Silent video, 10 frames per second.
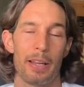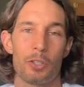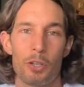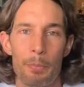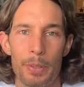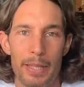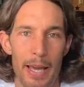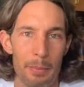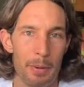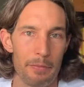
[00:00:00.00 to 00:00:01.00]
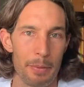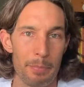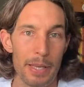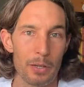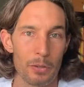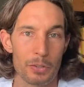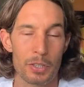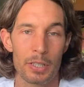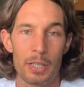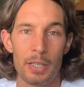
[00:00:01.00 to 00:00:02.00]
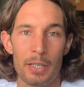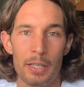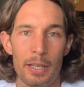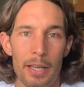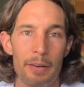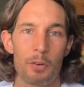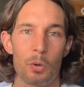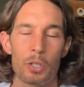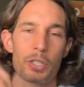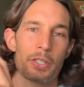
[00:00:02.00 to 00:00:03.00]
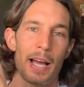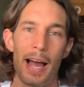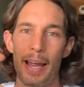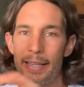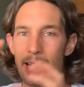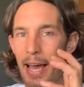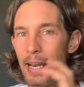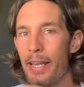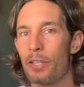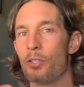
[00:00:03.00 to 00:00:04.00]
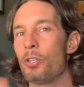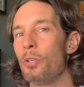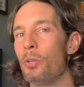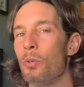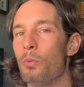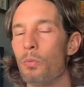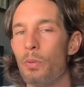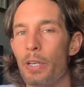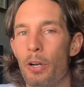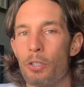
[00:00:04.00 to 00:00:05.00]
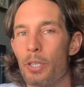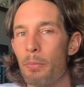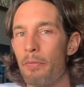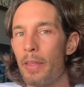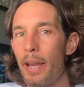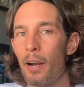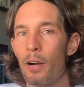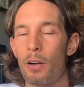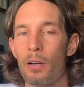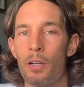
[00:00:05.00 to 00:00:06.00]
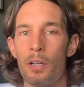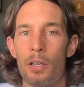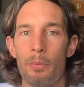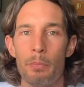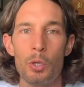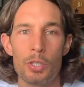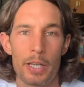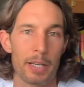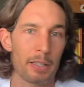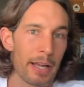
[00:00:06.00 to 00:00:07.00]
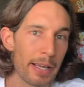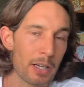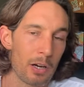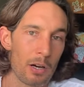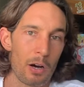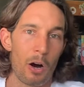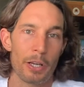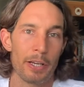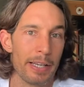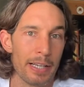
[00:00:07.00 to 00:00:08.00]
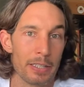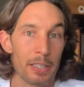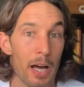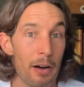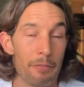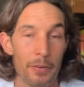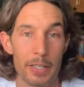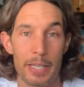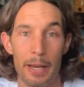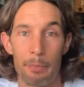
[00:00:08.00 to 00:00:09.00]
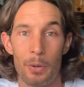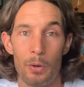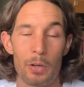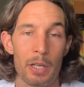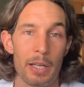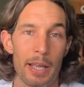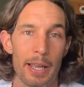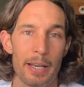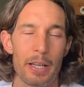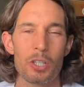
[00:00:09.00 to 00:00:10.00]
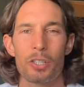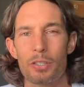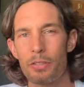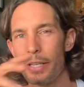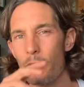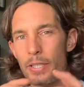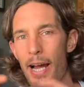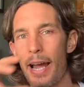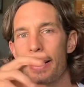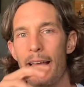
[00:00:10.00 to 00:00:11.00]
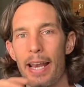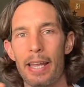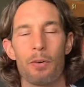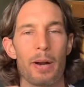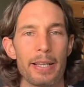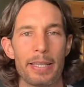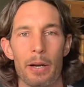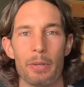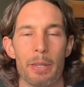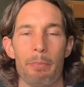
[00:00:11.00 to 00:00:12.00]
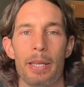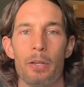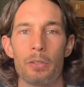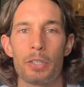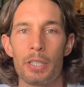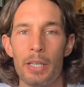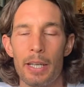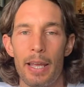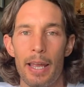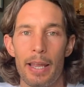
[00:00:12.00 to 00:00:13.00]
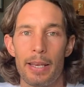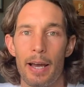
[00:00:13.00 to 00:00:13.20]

And so I put that above the Beatles, and of course, tying that into, some of their music, like All You Need Is Love, for example, and just, tying that in right there with the Beatles, and